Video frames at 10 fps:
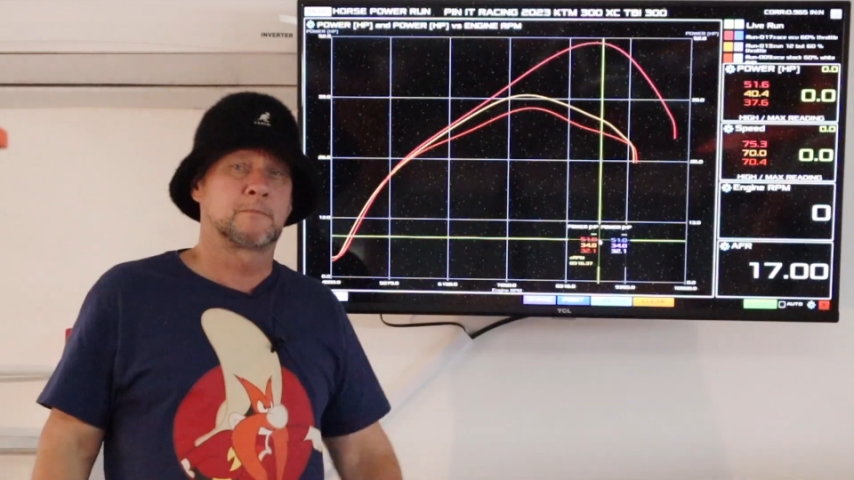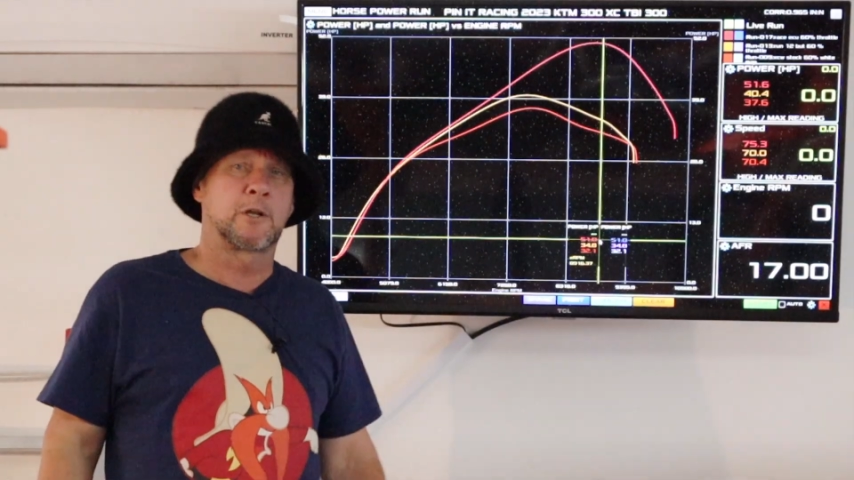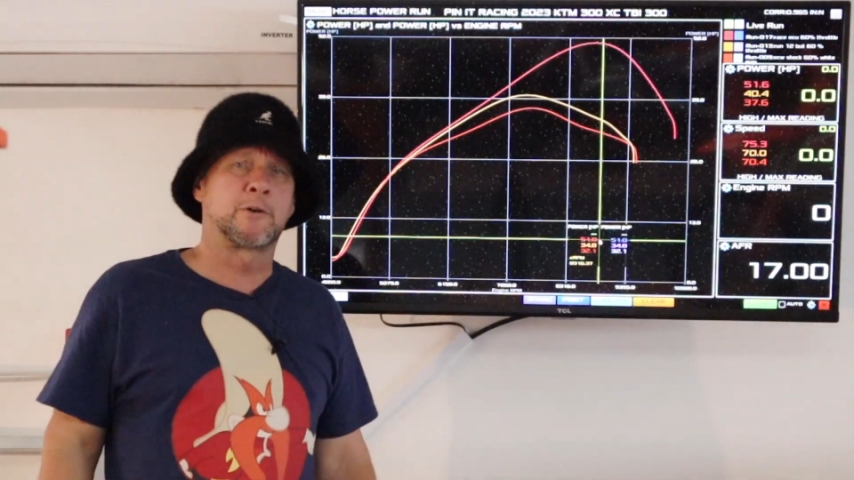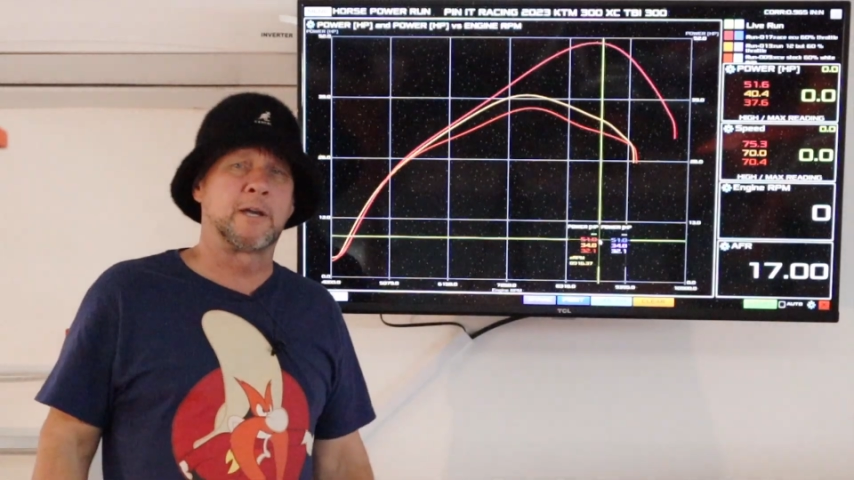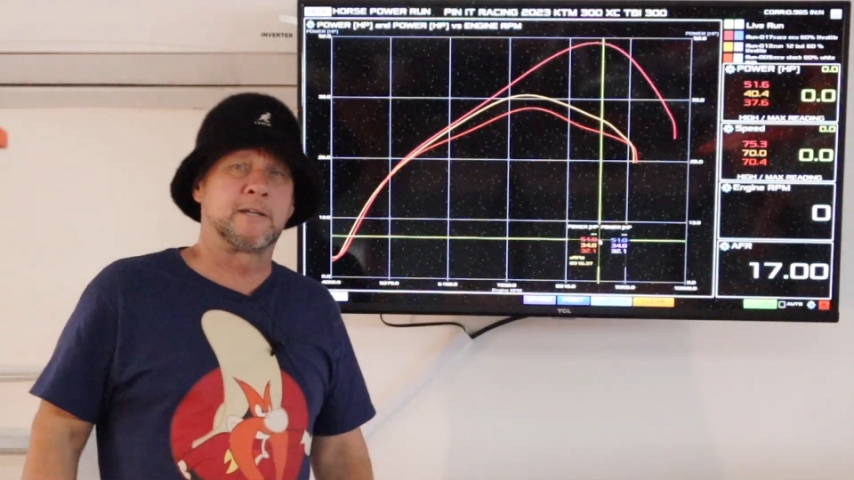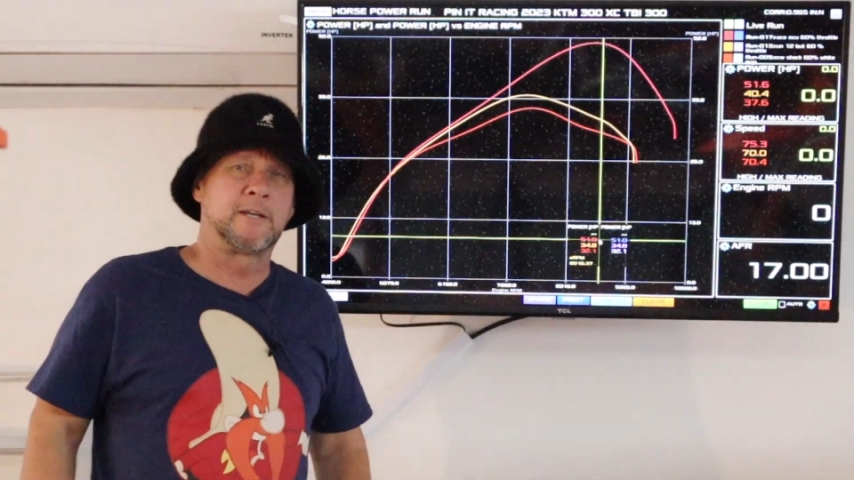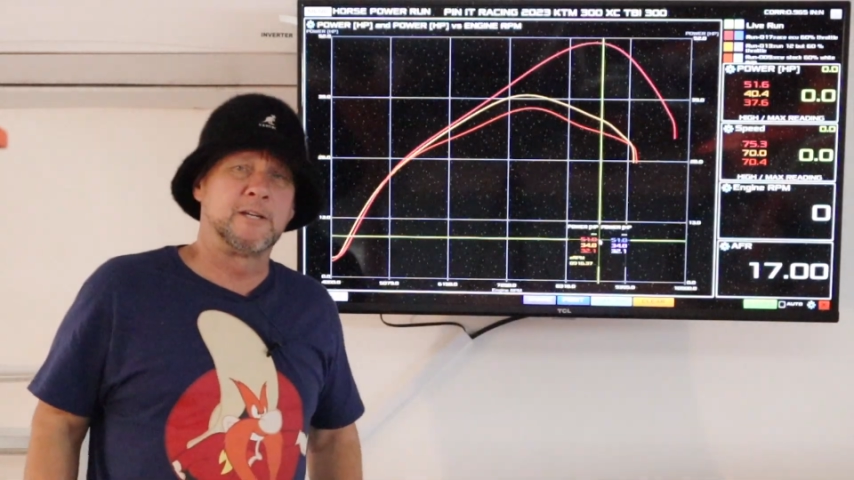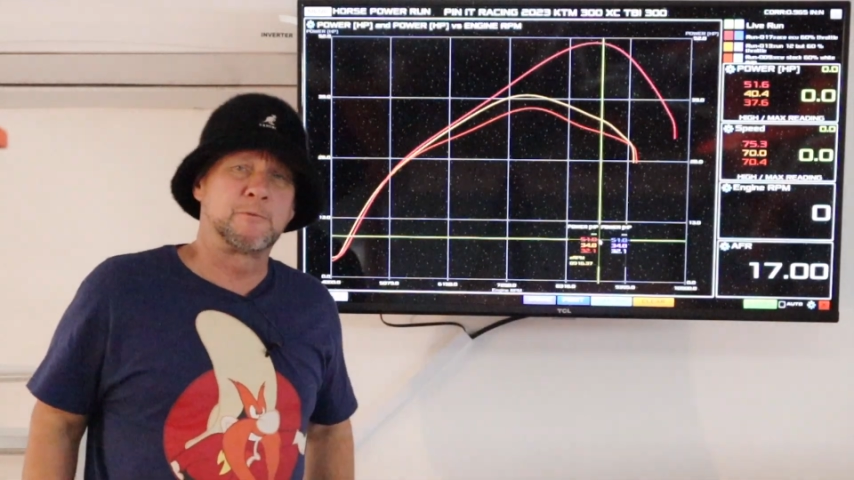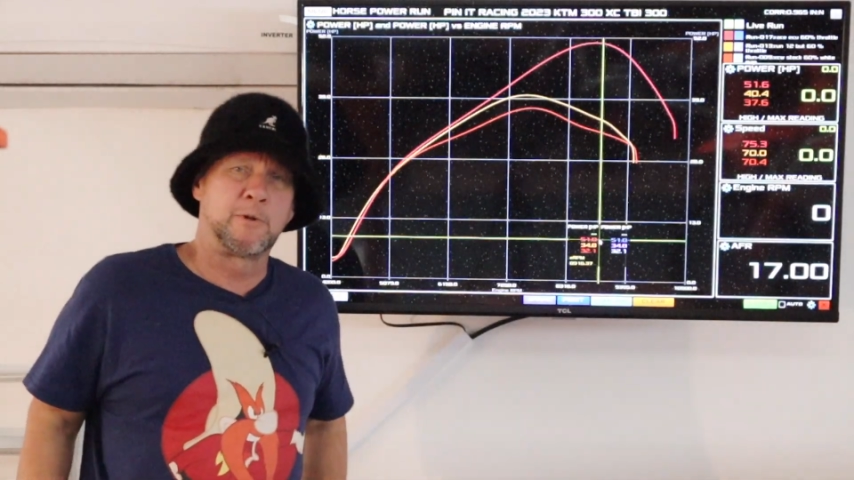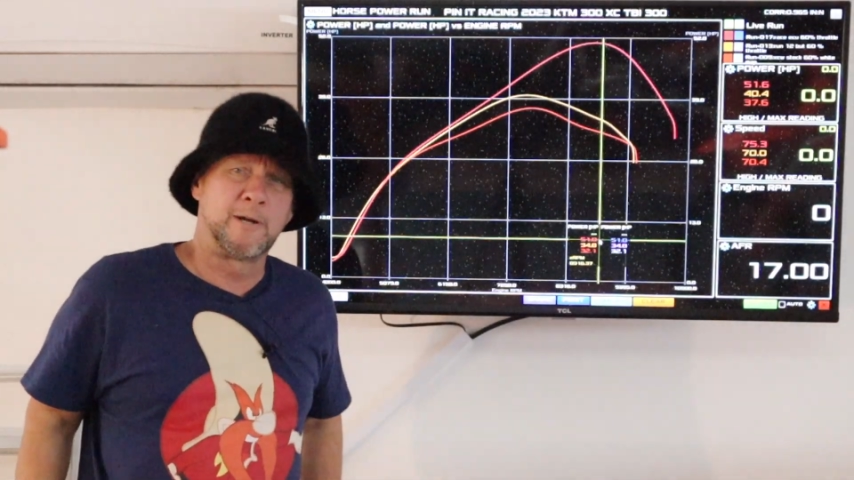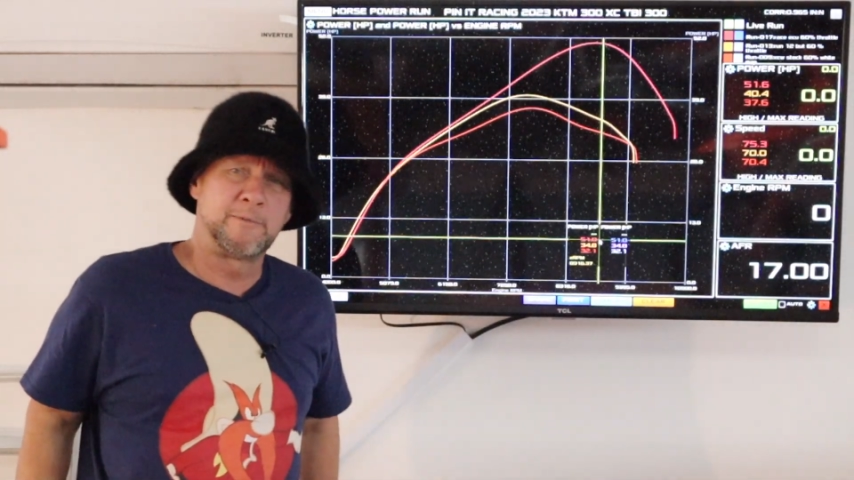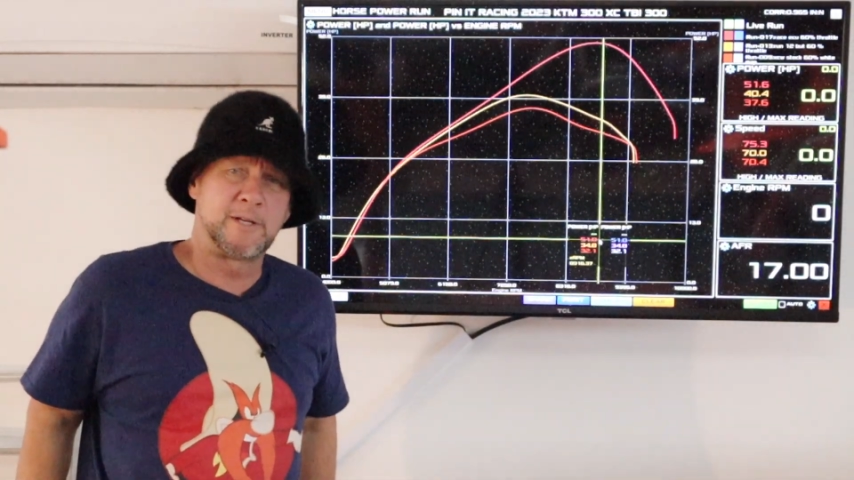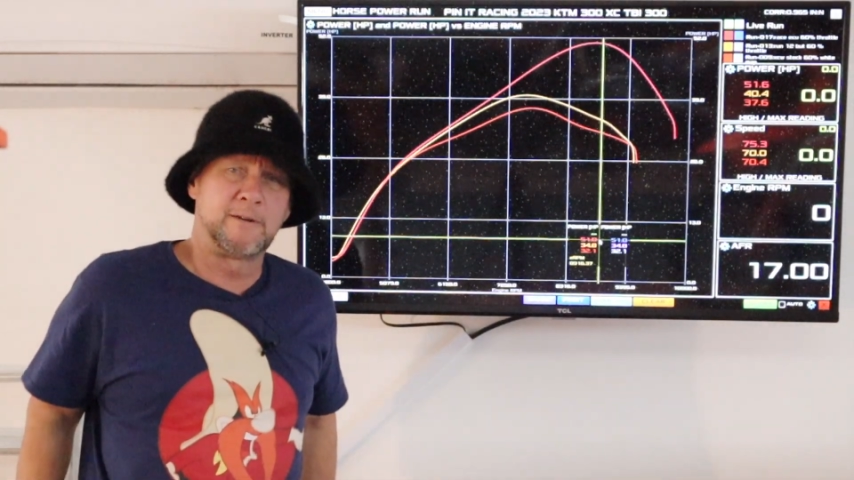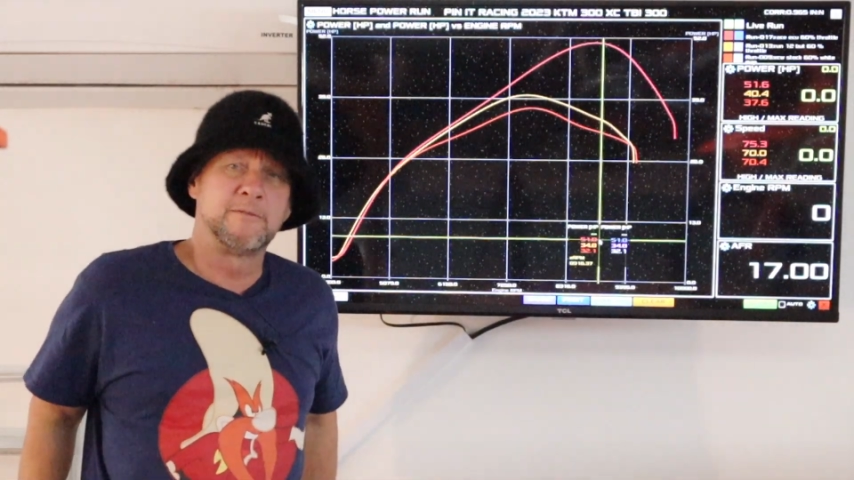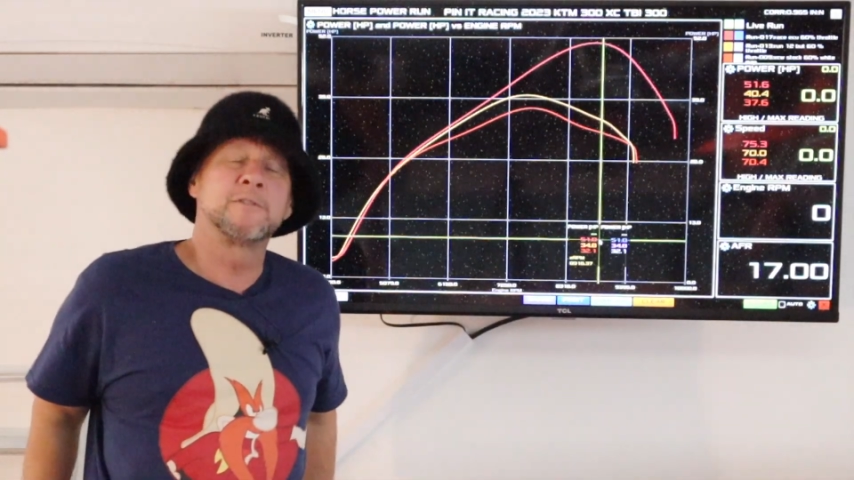Okay kids, well I'm Dave and